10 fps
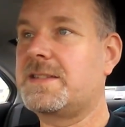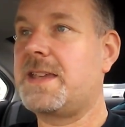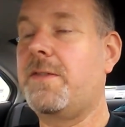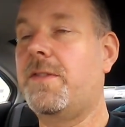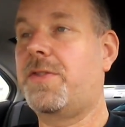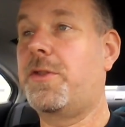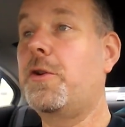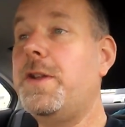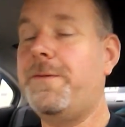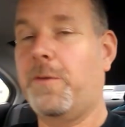
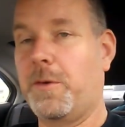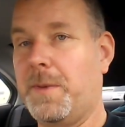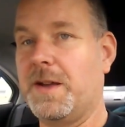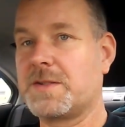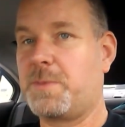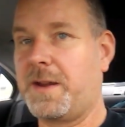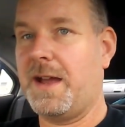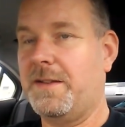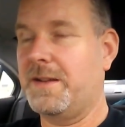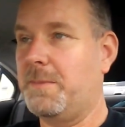34 miles per
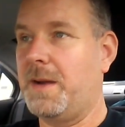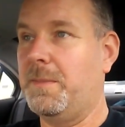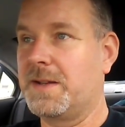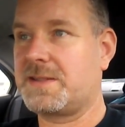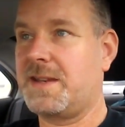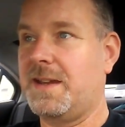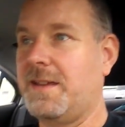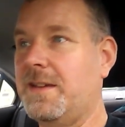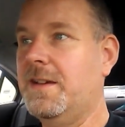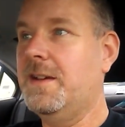gallon in my
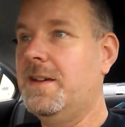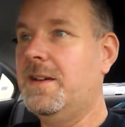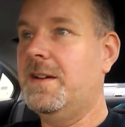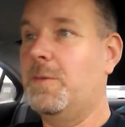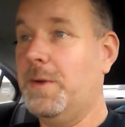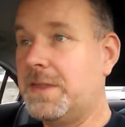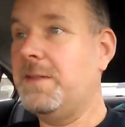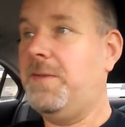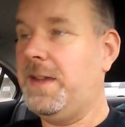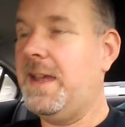Mustang with
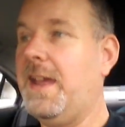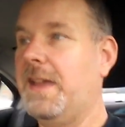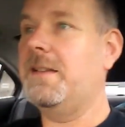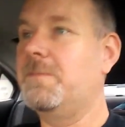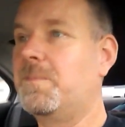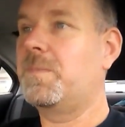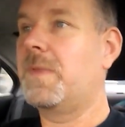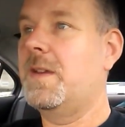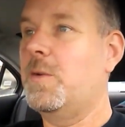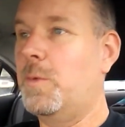the V8,
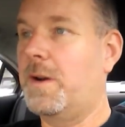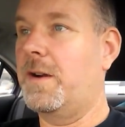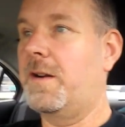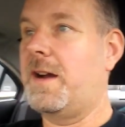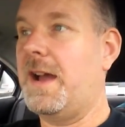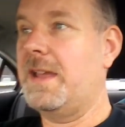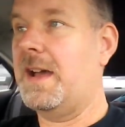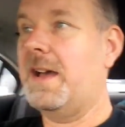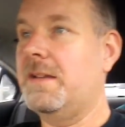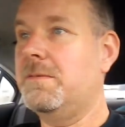where I
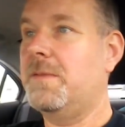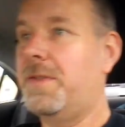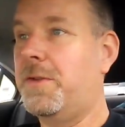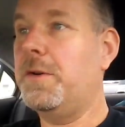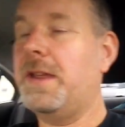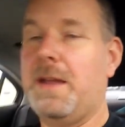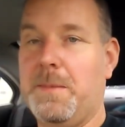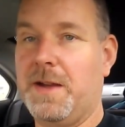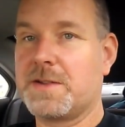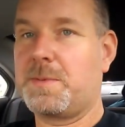got 38
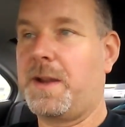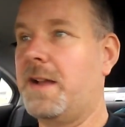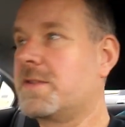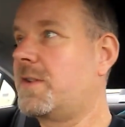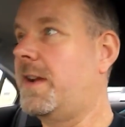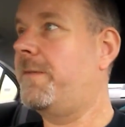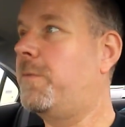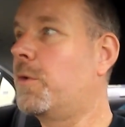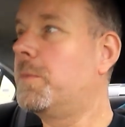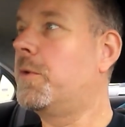miles per gallon. So I got
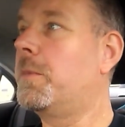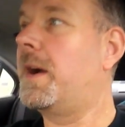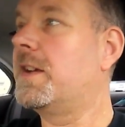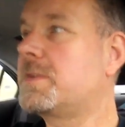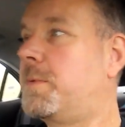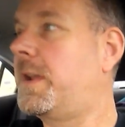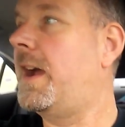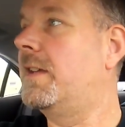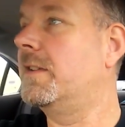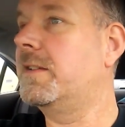4 more miles per
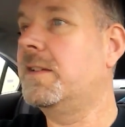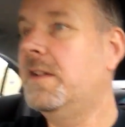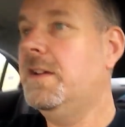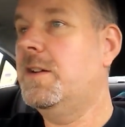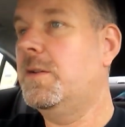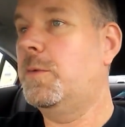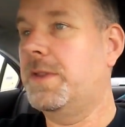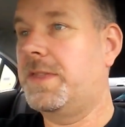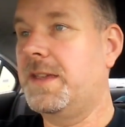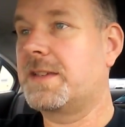gallon
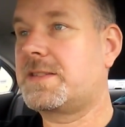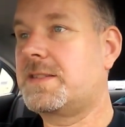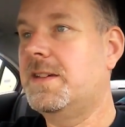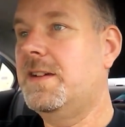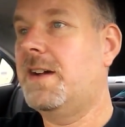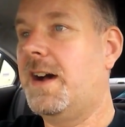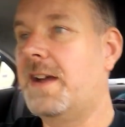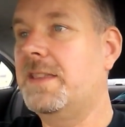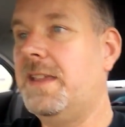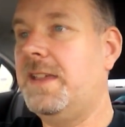with this
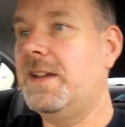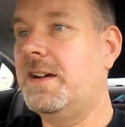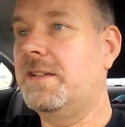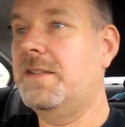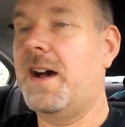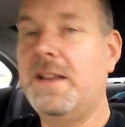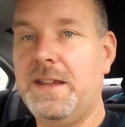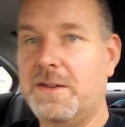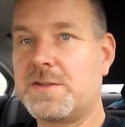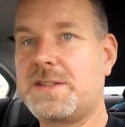on the
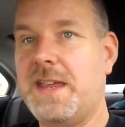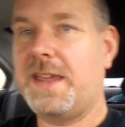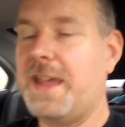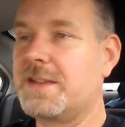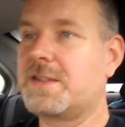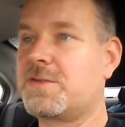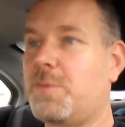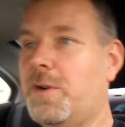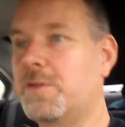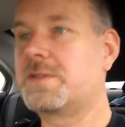non-interstate Kansas
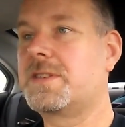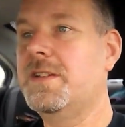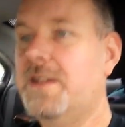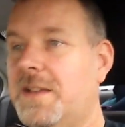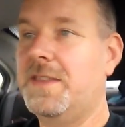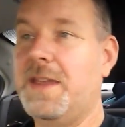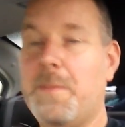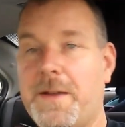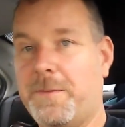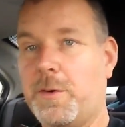roads than
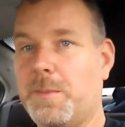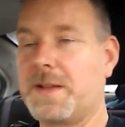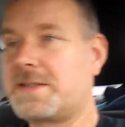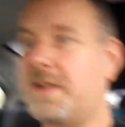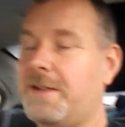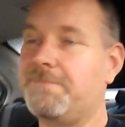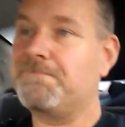my Ford Mustang.